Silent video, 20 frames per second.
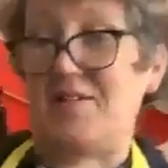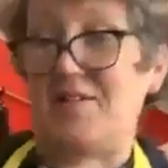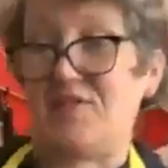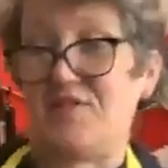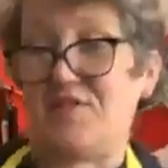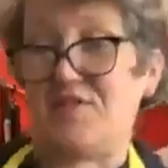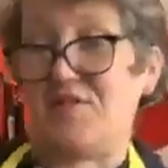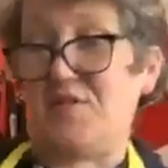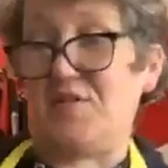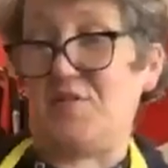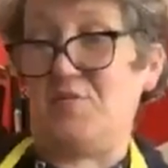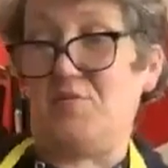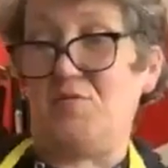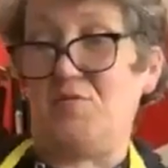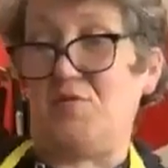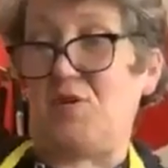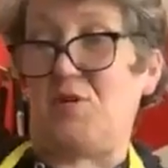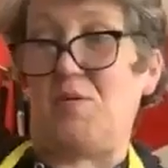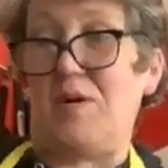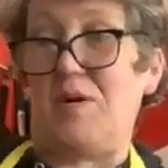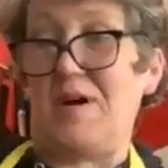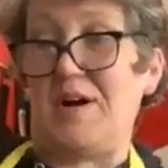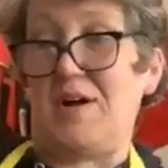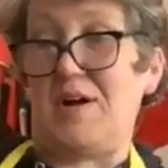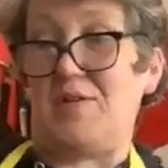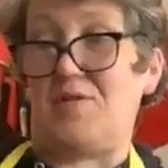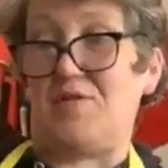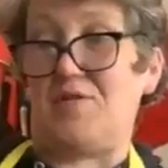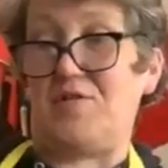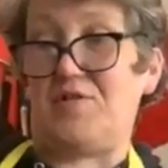still
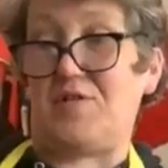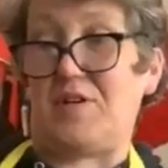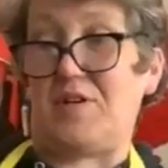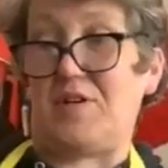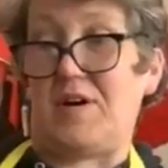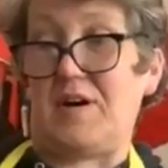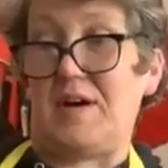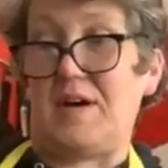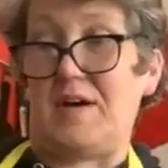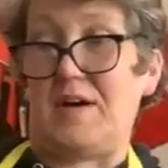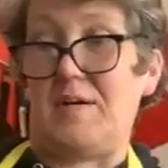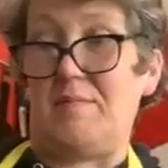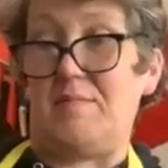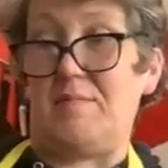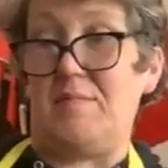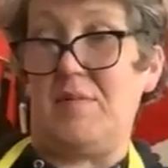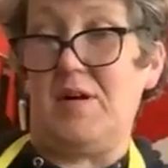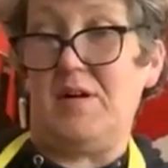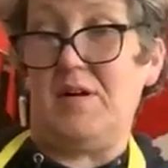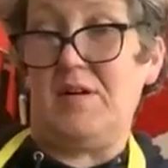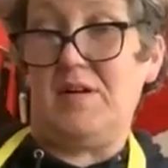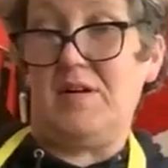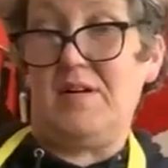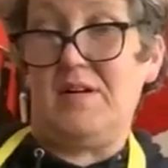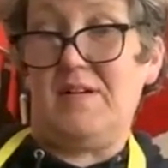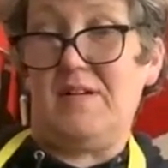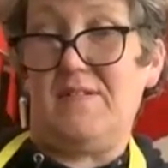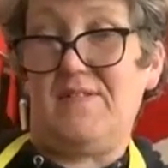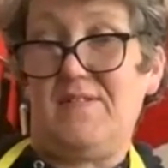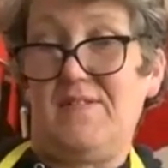requires
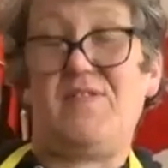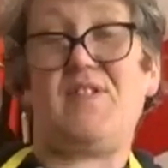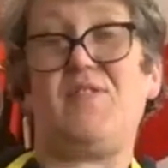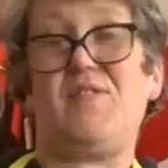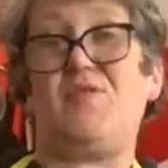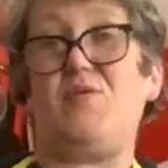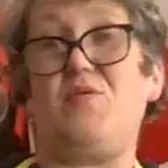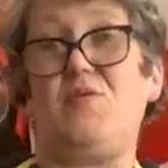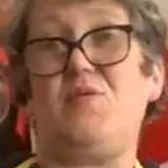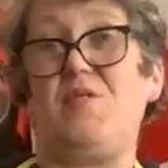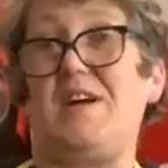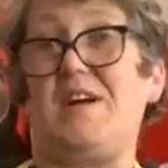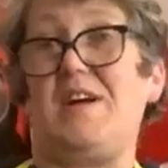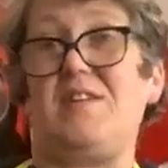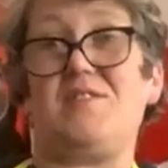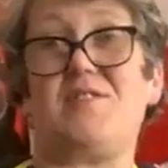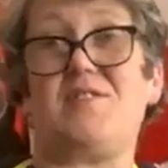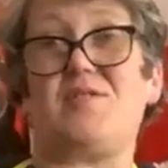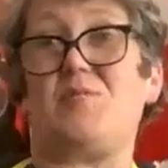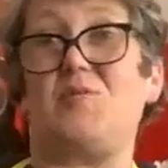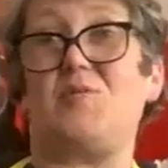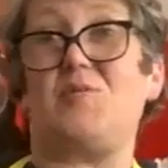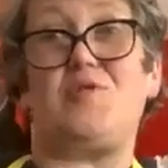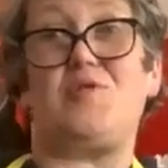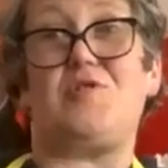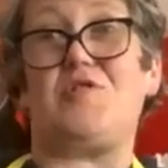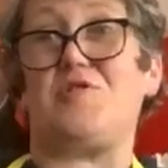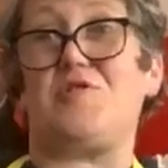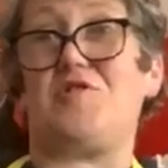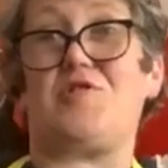54 litres of
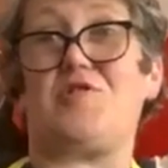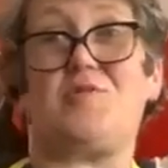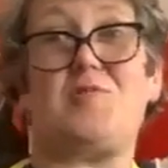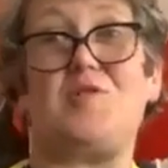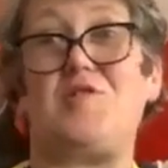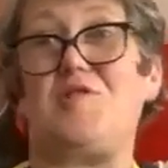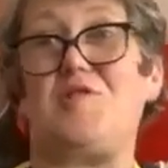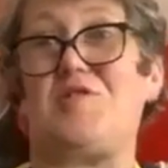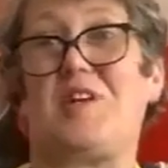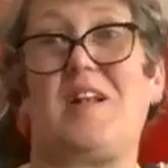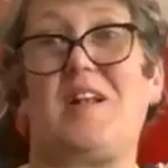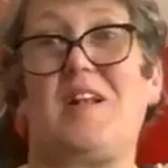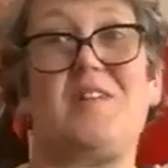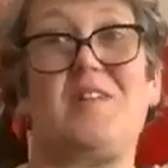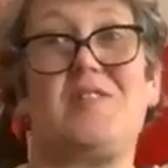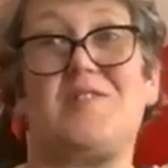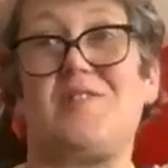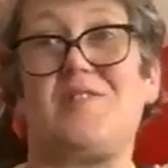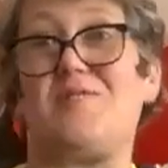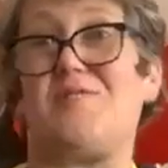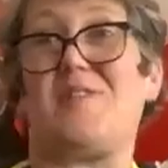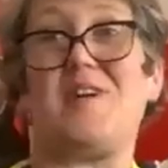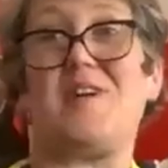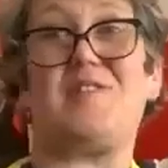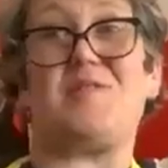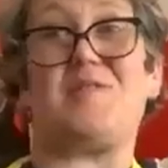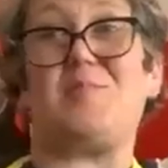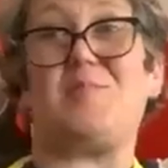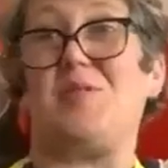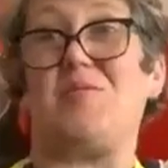water to produce a glass of
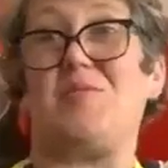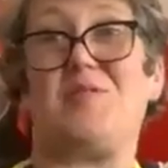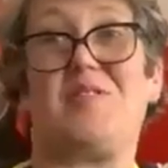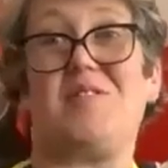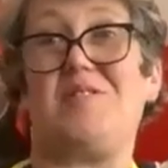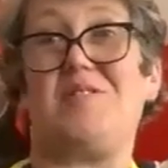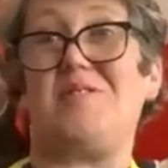rice milk.